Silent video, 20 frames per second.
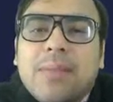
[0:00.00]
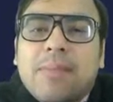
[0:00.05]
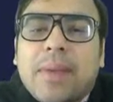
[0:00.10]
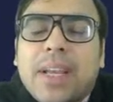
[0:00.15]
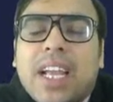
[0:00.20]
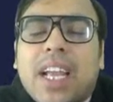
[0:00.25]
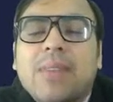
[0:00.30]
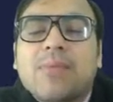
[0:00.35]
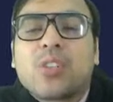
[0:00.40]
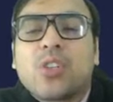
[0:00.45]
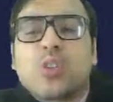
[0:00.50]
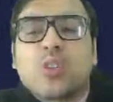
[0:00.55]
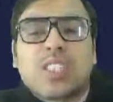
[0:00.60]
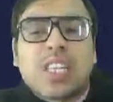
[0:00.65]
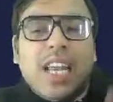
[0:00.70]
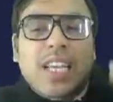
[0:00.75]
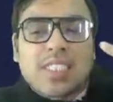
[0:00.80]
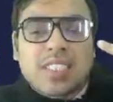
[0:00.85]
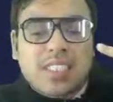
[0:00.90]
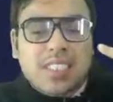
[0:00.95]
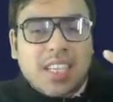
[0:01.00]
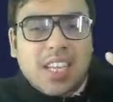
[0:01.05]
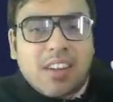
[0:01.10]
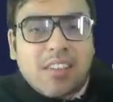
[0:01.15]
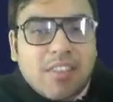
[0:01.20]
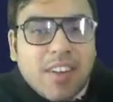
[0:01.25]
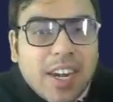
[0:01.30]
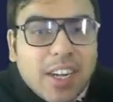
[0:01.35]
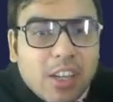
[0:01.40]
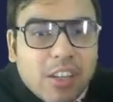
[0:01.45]
becomes useless in
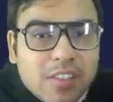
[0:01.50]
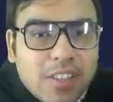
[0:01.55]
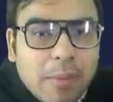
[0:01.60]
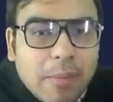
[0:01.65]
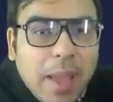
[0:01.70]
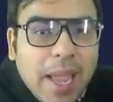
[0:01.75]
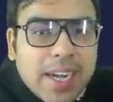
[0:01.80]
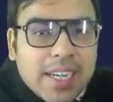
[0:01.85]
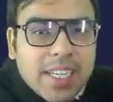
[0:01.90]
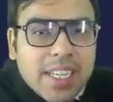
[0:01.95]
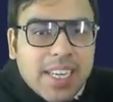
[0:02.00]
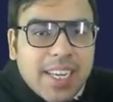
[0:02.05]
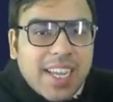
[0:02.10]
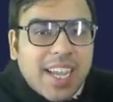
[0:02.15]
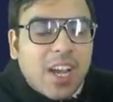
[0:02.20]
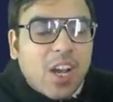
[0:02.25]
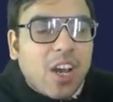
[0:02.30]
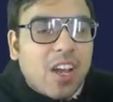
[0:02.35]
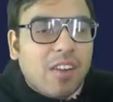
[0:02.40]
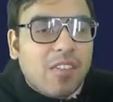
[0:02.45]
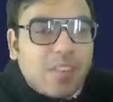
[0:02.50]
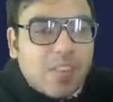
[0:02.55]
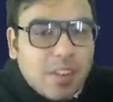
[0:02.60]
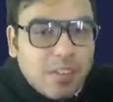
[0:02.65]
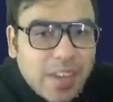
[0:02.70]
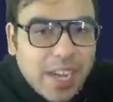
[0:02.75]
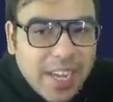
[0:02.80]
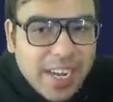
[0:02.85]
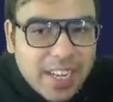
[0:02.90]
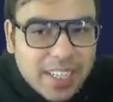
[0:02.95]
front of the bacteria or a
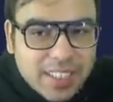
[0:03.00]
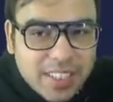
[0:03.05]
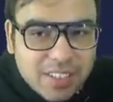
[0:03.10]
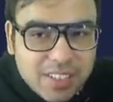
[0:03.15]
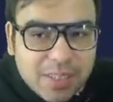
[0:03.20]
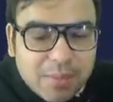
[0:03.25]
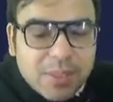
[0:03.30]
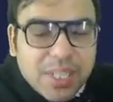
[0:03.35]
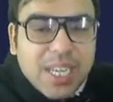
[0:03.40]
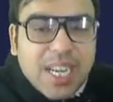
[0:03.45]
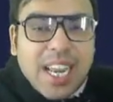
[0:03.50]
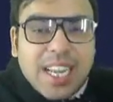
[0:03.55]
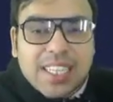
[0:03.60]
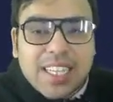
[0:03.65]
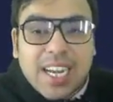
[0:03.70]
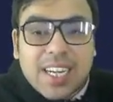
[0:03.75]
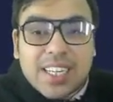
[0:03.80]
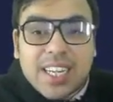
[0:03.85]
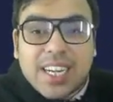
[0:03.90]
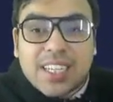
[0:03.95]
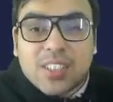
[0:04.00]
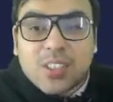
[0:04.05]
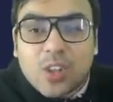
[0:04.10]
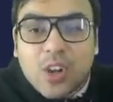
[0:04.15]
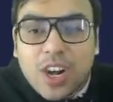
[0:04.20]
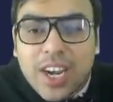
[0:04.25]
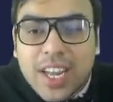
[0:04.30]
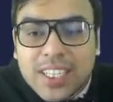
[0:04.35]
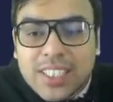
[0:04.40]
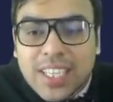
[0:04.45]
virus or something like that. That is
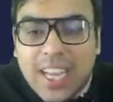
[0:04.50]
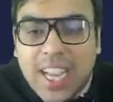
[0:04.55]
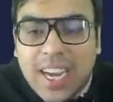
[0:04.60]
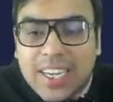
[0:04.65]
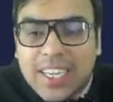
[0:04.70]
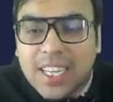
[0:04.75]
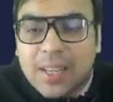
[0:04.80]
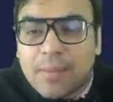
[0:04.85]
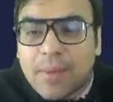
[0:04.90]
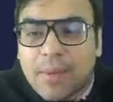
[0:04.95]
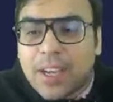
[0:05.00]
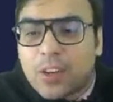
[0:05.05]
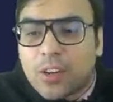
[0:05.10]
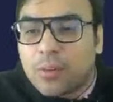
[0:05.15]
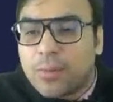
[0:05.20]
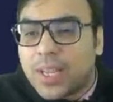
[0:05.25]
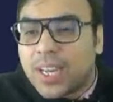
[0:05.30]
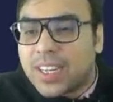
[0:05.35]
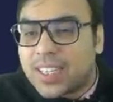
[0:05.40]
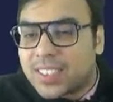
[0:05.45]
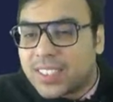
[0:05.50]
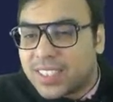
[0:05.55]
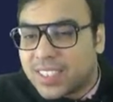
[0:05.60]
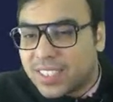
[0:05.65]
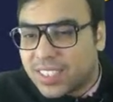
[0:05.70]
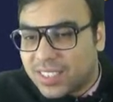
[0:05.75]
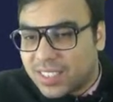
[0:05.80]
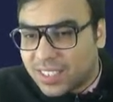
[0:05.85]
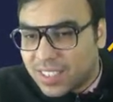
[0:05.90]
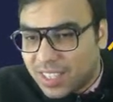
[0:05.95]
called as antimicrobial
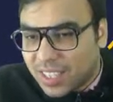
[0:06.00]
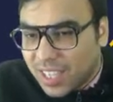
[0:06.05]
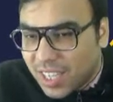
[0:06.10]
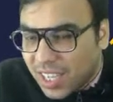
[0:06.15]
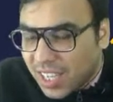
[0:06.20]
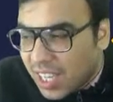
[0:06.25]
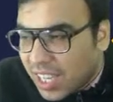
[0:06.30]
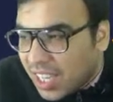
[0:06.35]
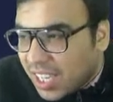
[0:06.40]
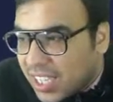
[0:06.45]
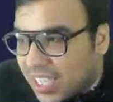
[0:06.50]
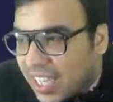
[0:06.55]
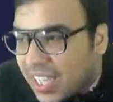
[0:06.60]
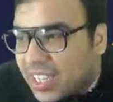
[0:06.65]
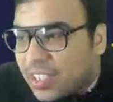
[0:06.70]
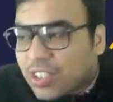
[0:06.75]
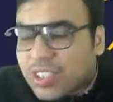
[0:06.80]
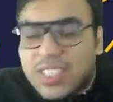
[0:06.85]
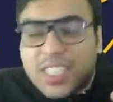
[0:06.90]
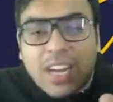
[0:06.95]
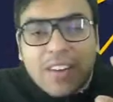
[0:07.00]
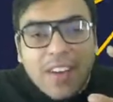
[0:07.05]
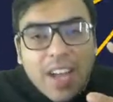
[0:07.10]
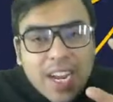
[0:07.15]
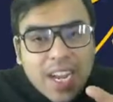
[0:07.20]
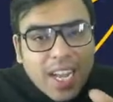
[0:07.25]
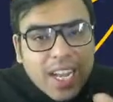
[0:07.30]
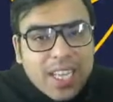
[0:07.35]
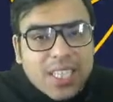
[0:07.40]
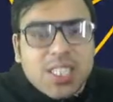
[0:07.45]
resistance. Yani jo dawa
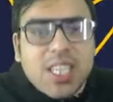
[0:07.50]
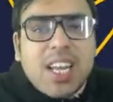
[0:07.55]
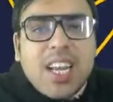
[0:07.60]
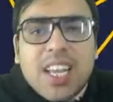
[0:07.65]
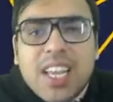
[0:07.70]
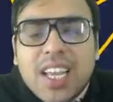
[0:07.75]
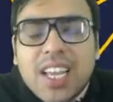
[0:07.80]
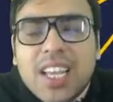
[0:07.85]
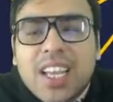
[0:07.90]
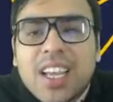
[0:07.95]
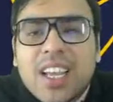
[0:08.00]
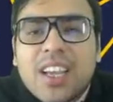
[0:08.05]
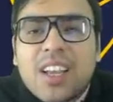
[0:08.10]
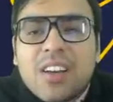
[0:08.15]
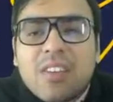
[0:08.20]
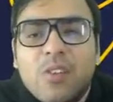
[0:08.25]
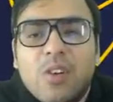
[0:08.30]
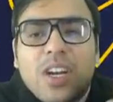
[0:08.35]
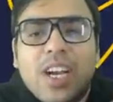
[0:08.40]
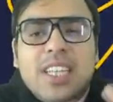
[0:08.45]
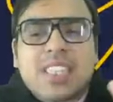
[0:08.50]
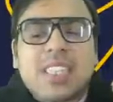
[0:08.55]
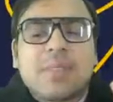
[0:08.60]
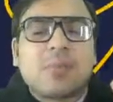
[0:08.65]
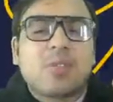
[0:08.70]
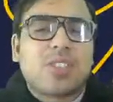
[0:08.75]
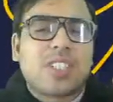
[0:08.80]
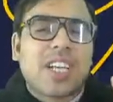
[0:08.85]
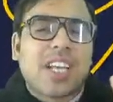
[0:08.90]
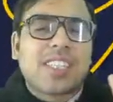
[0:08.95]
ka asar hai, wo khatam
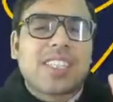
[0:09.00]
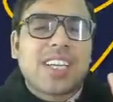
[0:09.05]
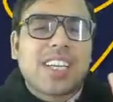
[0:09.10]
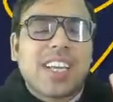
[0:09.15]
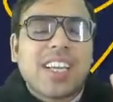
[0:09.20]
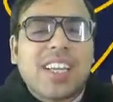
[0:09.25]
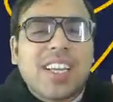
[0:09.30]
ho jata hai.